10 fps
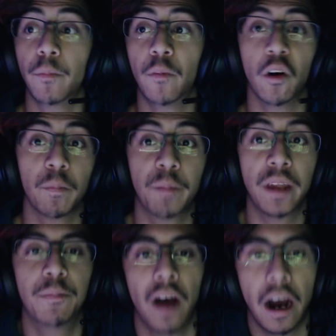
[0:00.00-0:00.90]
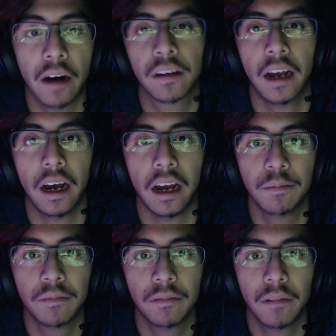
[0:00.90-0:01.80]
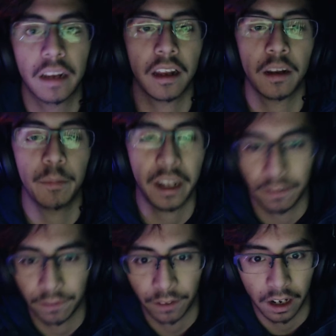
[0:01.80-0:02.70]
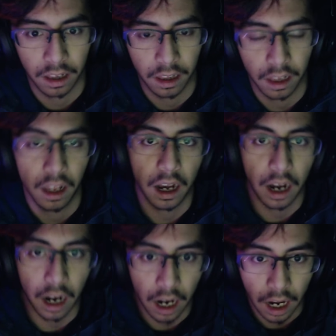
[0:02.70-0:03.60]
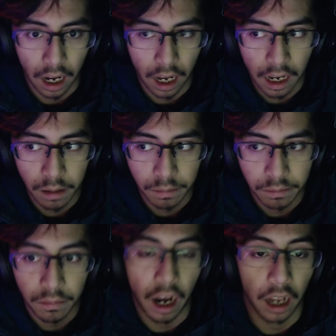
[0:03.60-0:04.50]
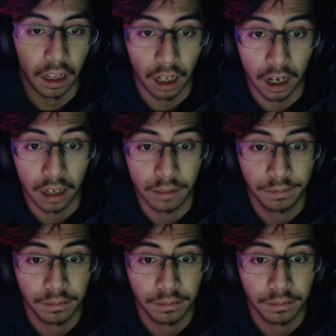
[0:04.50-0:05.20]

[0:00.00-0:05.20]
people outside instead of making friends online. I